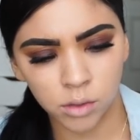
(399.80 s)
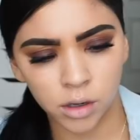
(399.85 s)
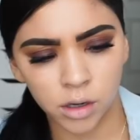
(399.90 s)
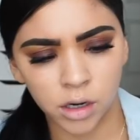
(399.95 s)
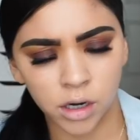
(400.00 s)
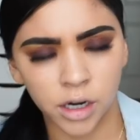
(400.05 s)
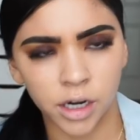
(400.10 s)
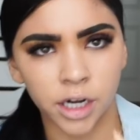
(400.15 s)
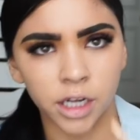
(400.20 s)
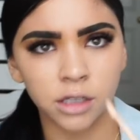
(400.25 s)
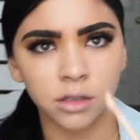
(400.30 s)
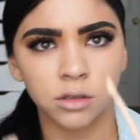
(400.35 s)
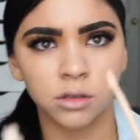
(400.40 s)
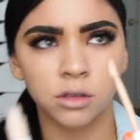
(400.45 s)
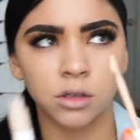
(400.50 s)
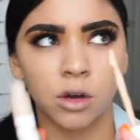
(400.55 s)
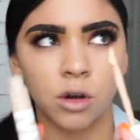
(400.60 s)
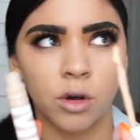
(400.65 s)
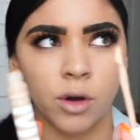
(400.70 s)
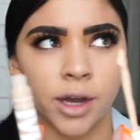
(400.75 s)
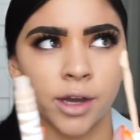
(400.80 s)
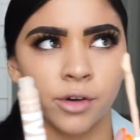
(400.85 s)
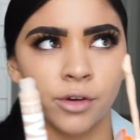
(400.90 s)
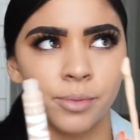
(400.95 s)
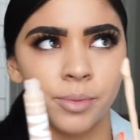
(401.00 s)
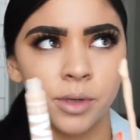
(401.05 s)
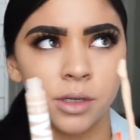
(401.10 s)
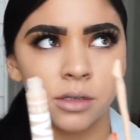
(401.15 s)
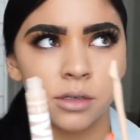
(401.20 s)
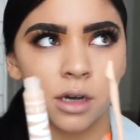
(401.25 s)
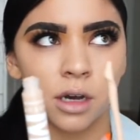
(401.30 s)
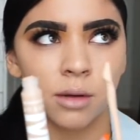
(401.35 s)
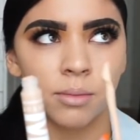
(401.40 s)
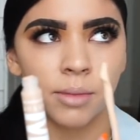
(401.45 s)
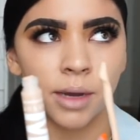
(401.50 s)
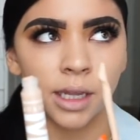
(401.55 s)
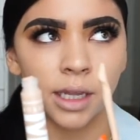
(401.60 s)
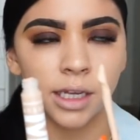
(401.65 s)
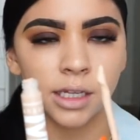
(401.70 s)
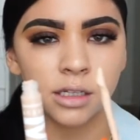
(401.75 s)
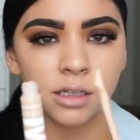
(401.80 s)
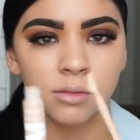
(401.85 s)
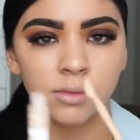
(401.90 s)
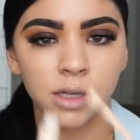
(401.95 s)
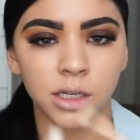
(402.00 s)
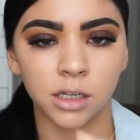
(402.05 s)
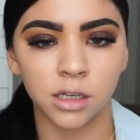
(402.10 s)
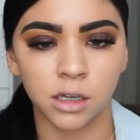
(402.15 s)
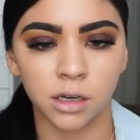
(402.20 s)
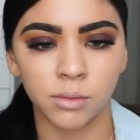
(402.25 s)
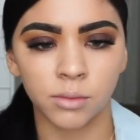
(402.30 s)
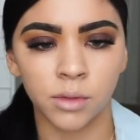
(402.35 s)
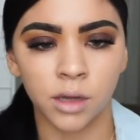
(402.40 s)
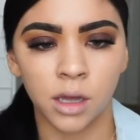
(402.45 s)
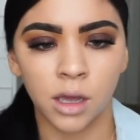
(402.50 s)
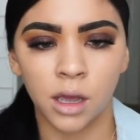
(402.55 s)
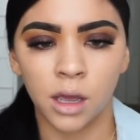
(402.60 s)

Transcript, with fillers: Alright, so I opened up my light to medium,